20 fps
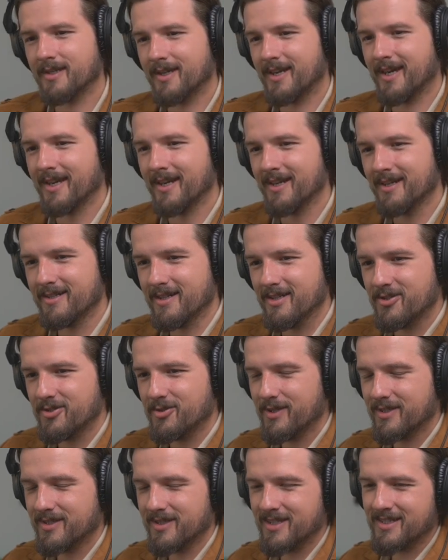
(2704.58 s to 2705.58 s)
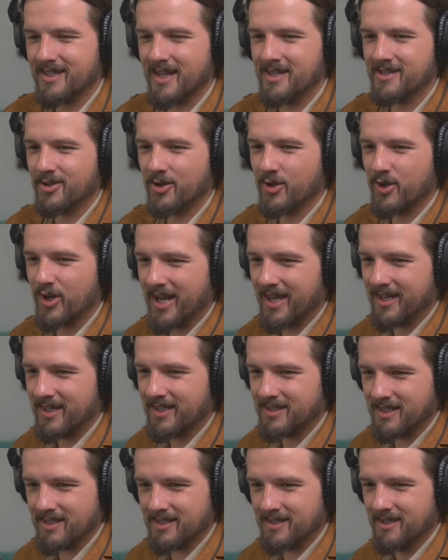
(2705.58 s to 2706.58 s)
Can it cease to exist? Is there
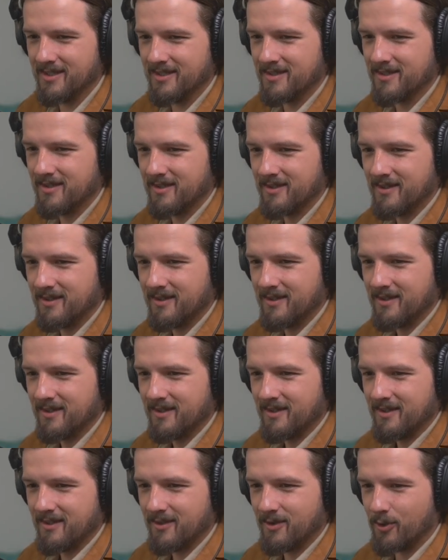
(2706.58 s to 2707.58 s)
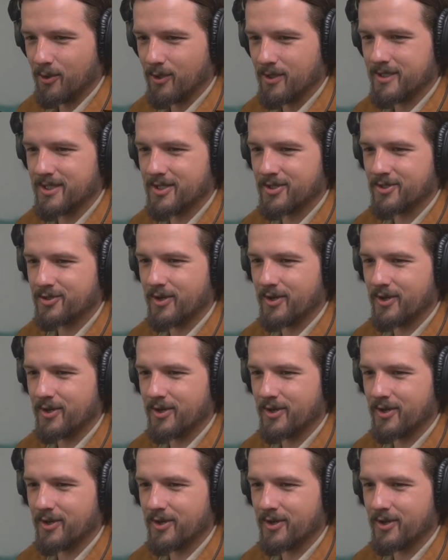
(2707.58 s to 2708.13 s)
non-existence? Or does it just